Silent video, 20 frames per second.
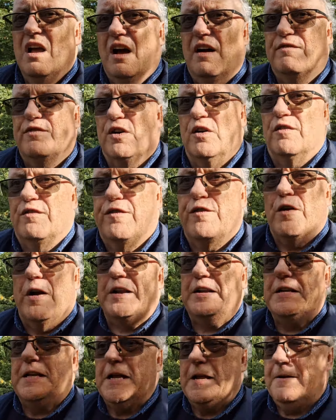I've got a
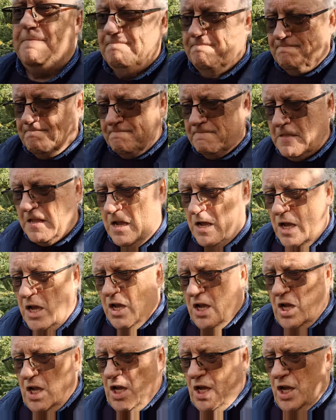friend
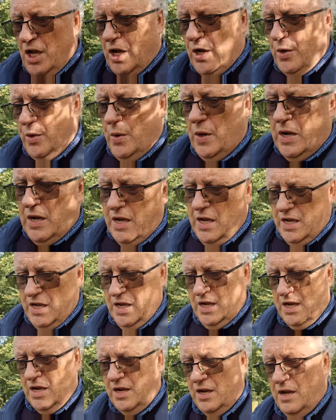who,
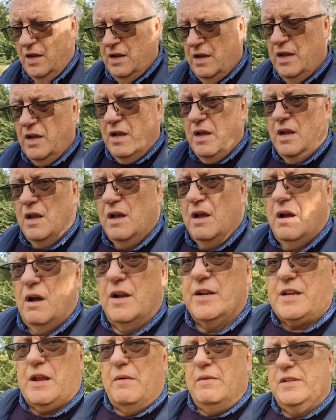
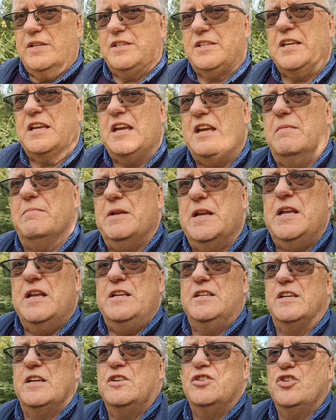I'd go and see him in
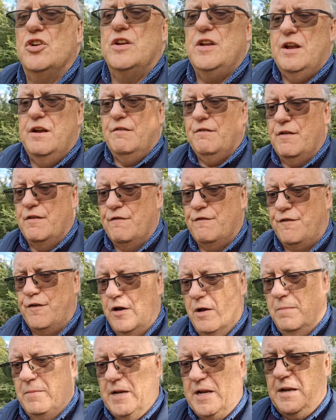his engineering
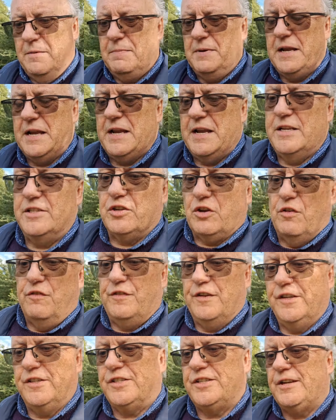firm and he'd be in his
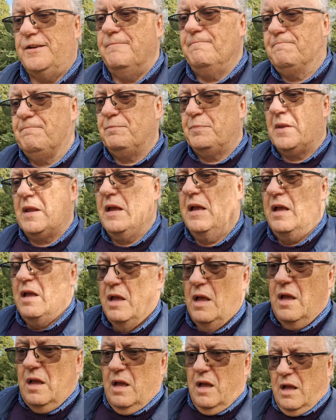office,
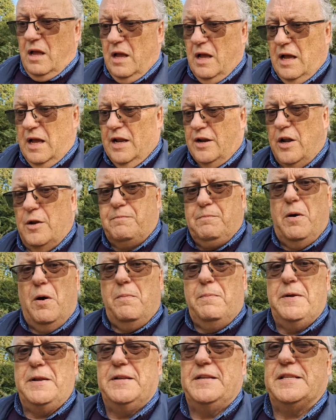and I'd
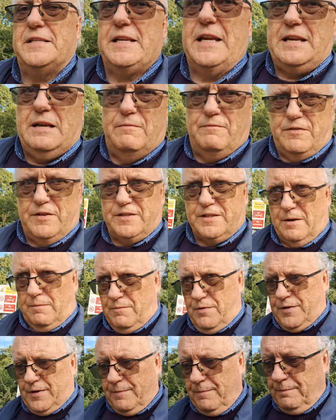pop in to see him for
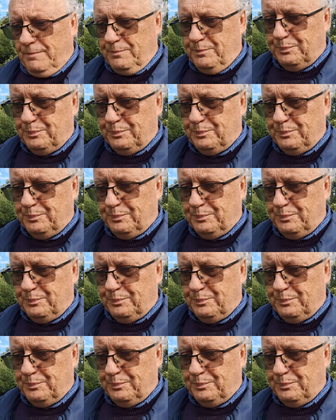something.